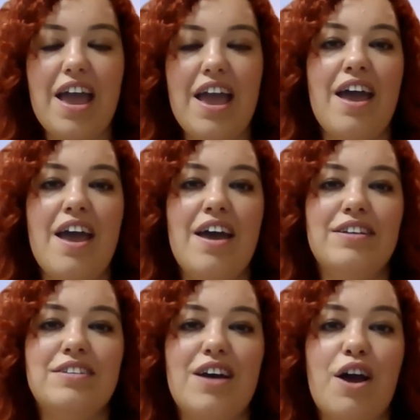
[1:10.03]

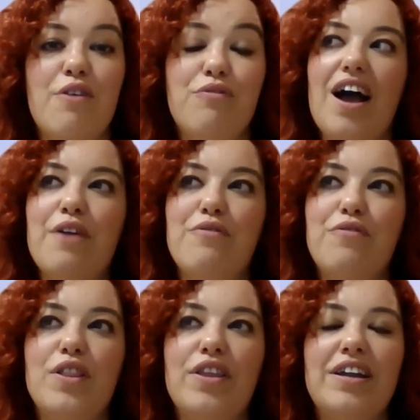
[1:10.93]
And I
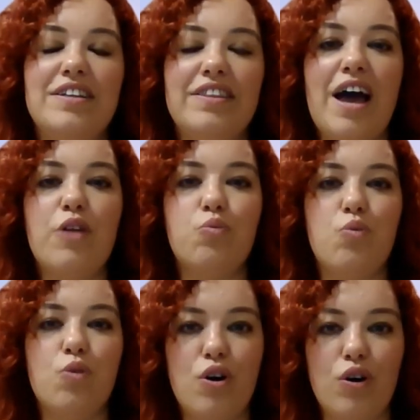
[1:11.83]
feel that in that
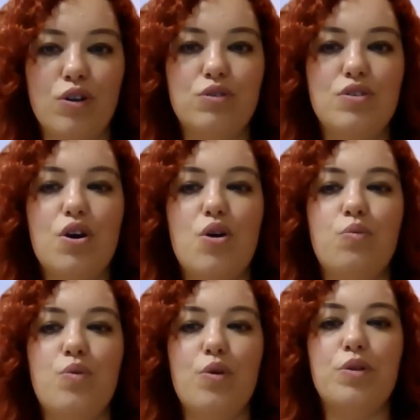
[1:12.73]
world,
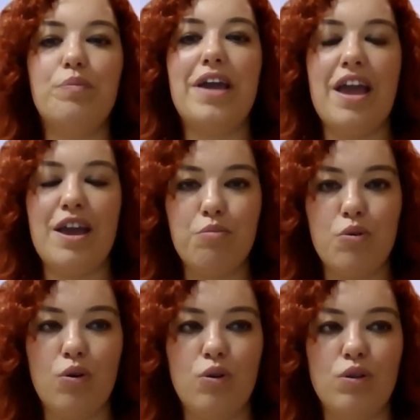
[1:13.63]
we will be
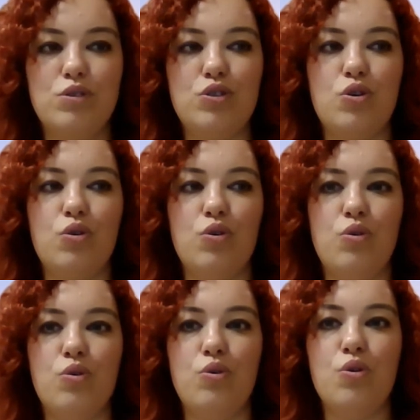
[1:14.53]
able
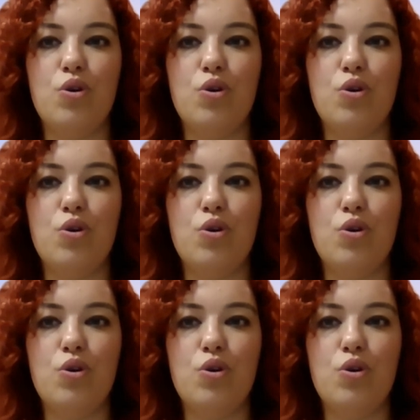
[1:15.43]
to